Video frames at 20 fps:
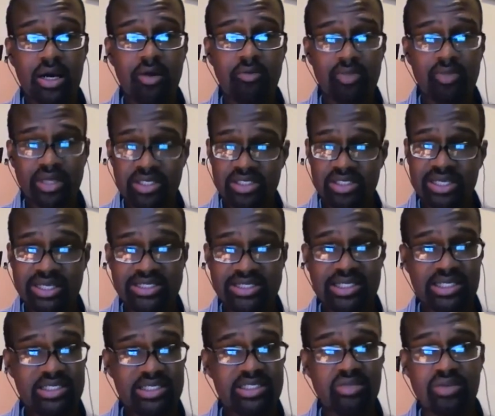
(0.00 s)
because, like I
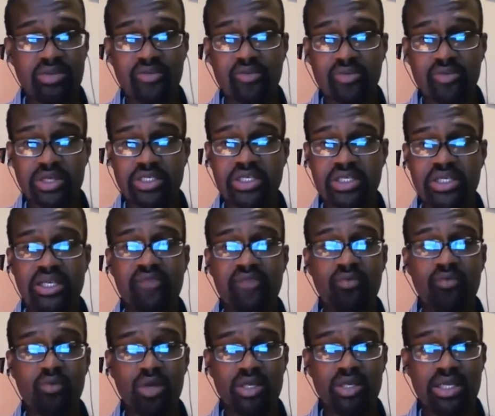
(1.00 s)
said, there's some information that
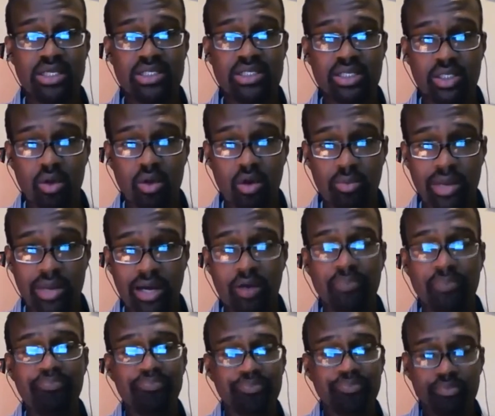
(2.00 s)
everyone needs to know
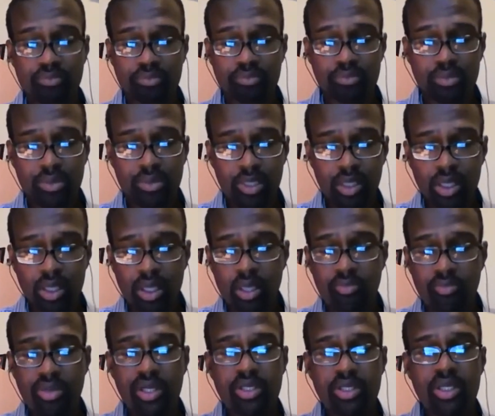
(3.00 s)
about.
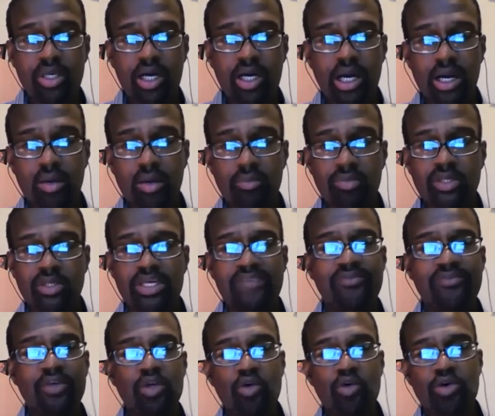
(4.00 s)
But if
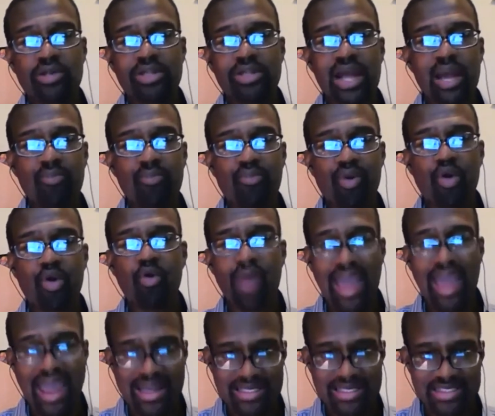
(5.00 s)
you are not
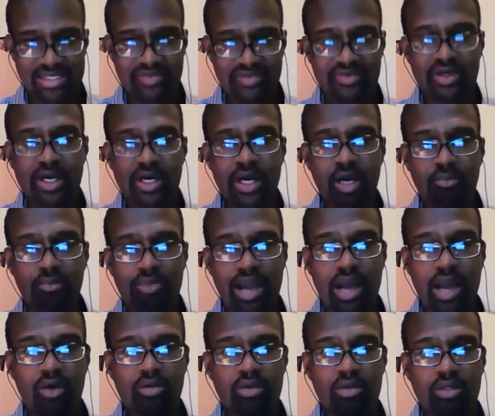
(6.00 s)
proactive
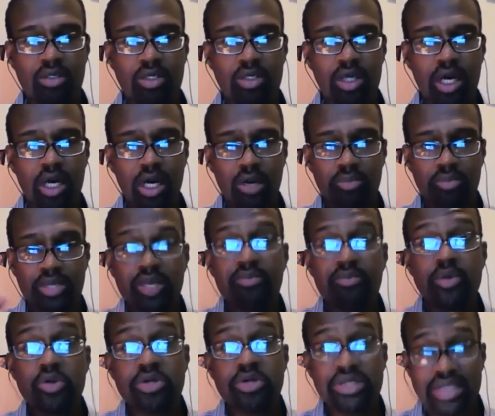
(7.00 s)
about
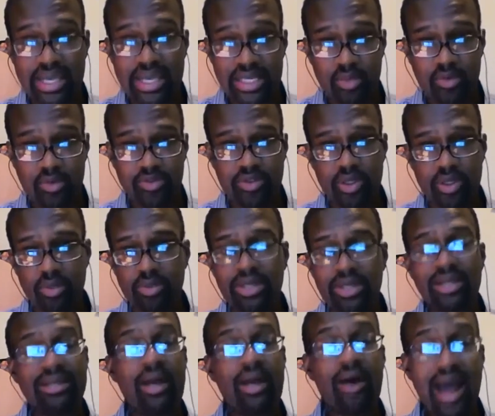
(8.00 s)
communicating with them,
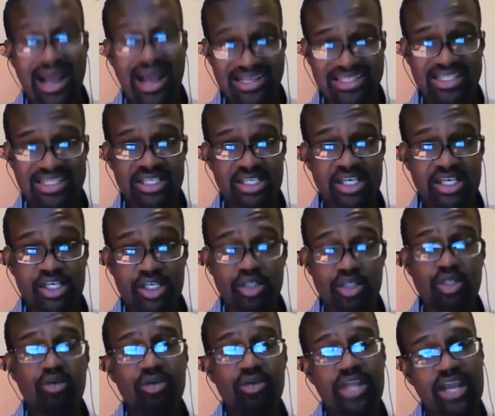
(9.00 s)
now I suggest you
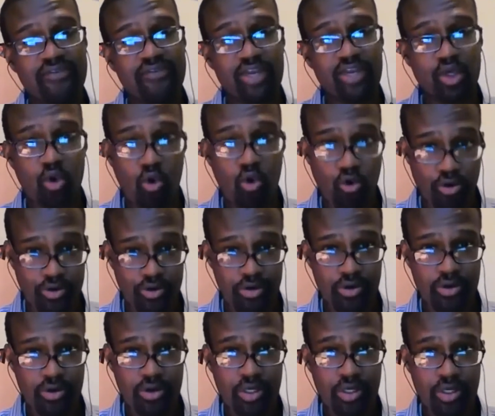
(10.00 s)
do it every quarter.
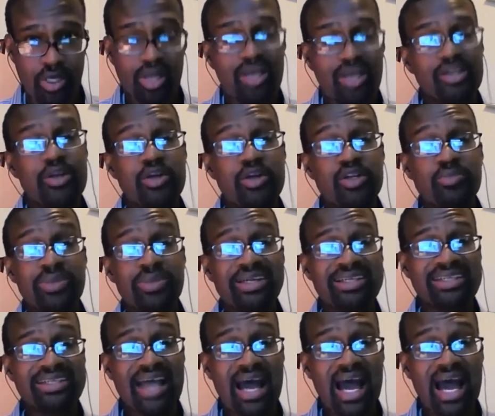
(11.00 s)
There's been
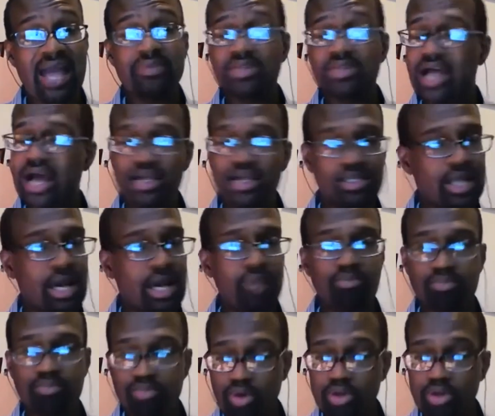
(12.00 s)
times, I
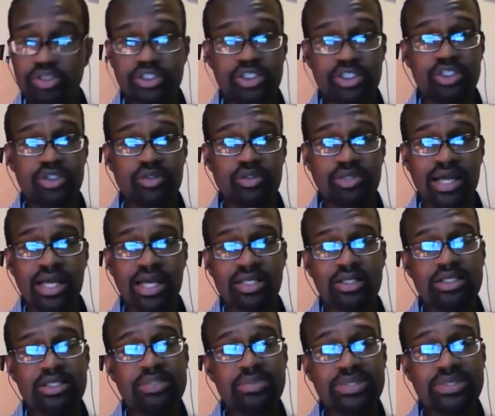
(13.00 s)
bullshit you not,
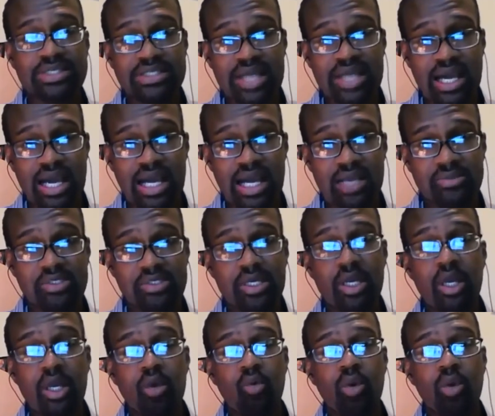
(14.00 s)
there's been times
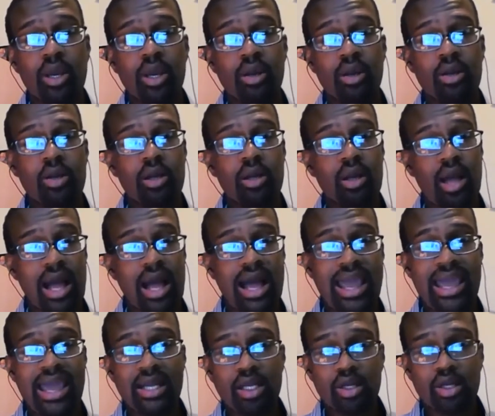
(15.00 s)
where I
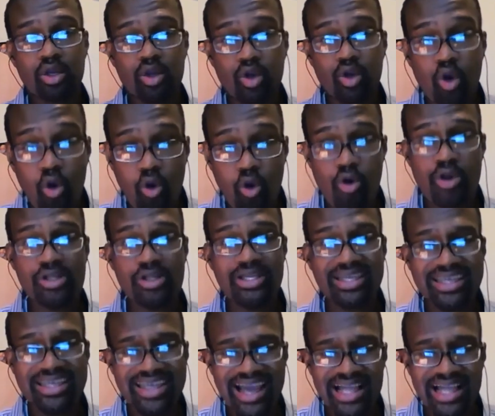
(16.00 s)
had a court
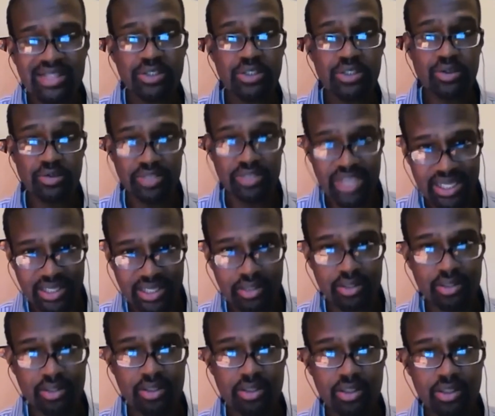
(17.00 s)
calendar date.
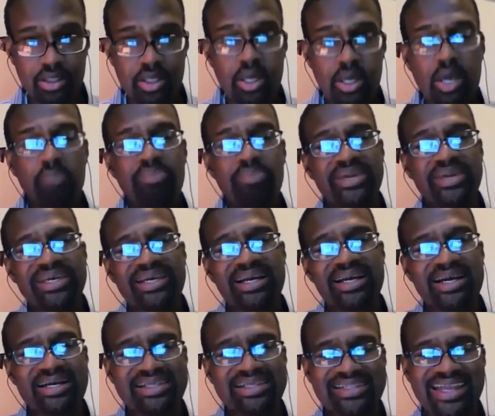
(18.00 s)

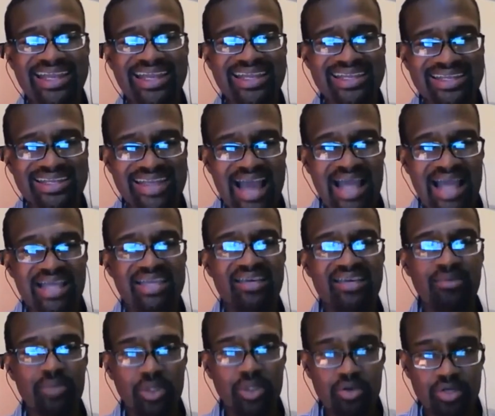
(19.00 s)
Because they did not
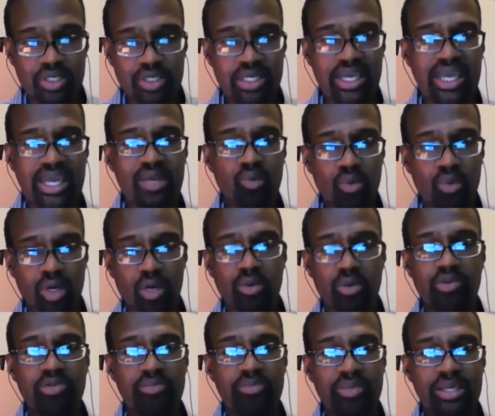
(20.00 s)
communicate well
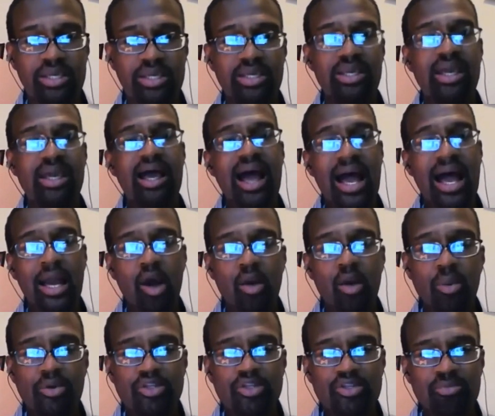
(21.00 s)
with me, I
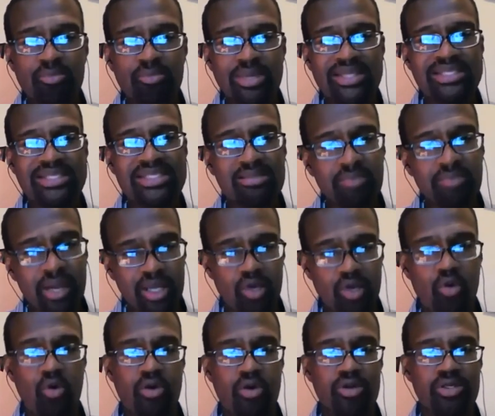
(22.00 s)
almost missed my
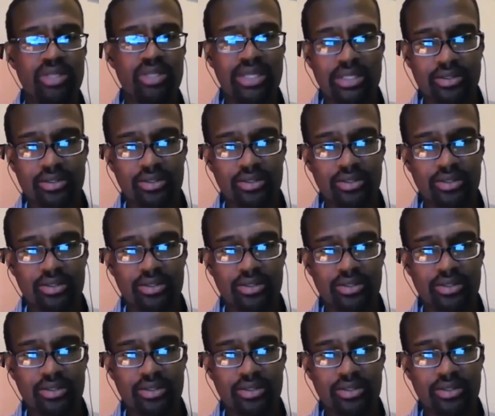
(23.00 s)
court date.